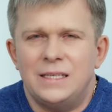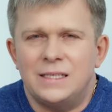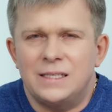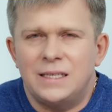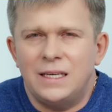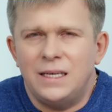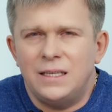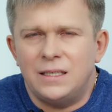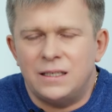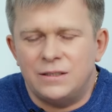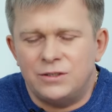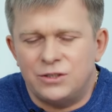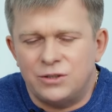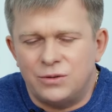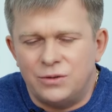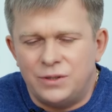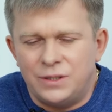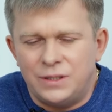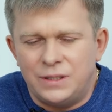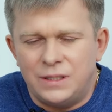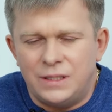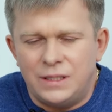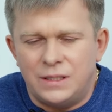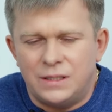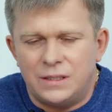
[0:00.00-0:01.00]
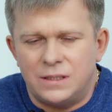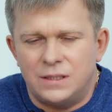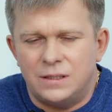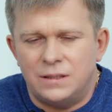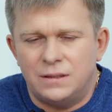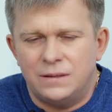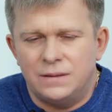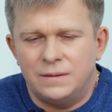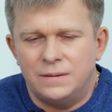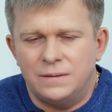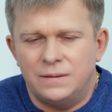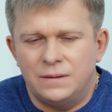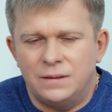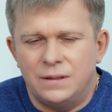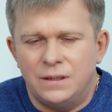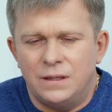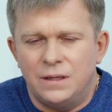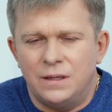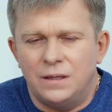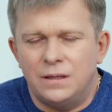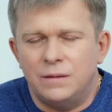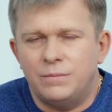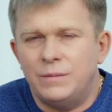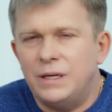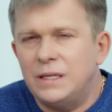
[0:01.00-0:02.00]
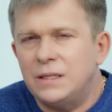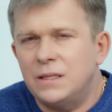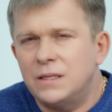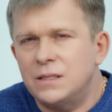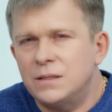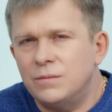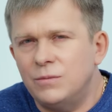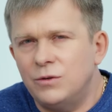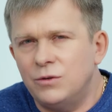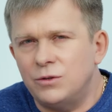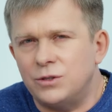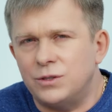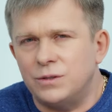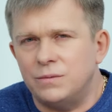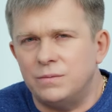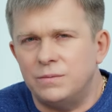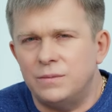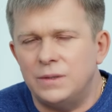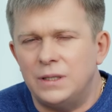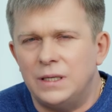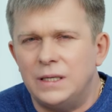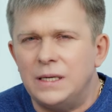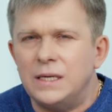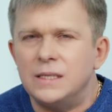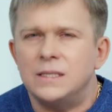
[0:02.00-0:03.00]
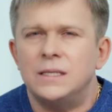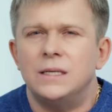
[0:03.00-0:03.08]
And do you know what is interesting? We can do it,